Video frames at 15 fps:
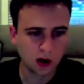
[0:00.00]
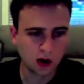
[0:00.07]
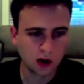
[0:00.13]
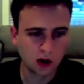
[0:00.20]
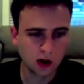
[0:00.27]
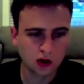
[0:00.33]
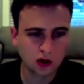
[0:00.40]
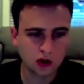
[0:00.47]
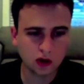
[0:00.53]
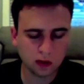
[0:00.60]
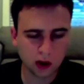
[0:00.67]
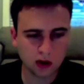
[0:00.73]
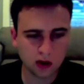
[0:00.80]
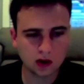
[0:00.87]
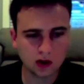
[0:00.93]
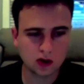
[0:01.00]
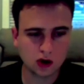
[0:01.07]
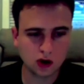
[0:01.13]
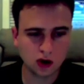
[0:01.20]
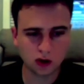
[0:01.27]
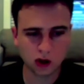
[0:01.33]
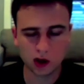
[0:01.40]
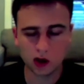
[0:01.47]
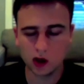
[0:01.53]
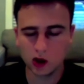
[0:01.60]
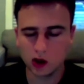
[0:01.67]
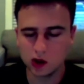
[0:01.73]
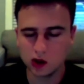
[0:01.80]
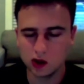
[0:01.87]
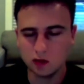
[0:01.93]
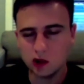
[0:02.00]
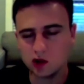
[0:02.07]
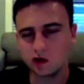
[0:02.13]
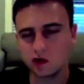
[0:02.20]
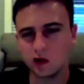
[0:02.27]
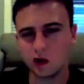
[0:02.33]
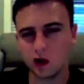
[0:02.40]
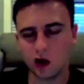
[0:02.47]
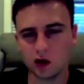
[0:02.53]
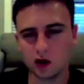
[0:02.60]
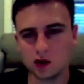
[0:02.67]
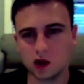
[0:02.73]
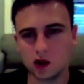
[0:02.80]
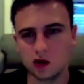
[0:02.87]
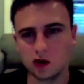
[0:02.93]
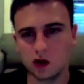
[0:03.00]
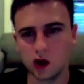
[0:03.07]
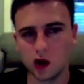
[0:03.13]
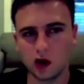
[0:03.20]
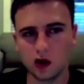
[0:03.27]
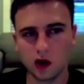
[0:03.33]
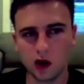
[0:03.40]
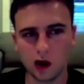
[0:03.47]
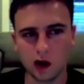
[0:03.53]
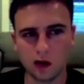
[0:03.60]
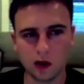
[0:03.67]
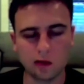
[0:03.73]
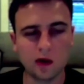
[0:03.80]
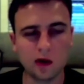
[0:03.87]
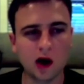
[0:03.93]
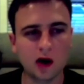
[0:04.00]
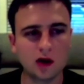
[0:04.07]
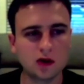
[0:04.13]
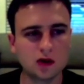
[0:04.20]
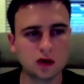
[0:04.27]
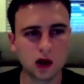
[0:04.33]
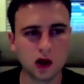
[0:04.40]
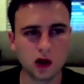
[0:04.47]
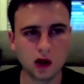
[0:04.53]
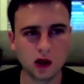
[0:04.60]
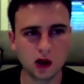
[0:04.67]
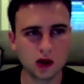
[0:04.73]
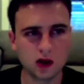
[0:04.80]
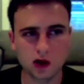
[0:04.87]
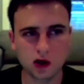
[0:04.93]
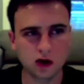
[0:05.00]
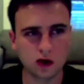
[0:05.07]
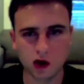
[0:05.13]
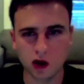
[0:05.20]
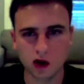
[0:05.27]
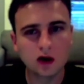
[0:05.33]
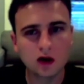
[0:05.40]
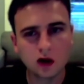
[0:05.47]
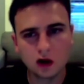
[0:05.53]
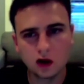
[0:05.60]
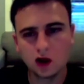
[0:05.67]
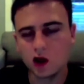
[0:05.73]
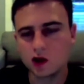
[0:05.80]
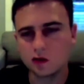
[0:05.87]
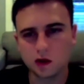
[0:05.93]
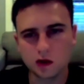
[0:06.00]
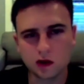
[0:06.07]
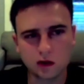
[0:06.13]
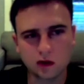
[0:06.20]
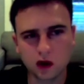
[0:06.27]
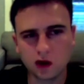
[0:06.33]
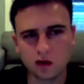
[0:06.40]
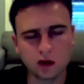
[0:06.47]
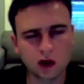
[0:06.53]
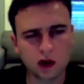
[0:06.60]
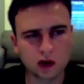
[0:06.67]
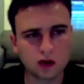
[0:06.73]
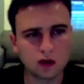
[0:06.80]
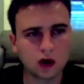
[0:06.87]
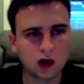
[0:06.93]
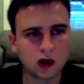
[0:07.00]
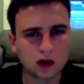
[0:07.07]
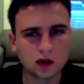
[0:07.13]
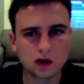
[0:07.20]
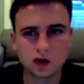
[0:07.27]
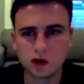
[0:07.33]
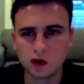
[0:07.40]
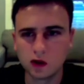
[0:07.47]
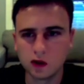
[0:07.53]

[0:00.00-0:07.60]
So it's all about just, like so many different layers that you can apply to any security, not specifically even like to wallets.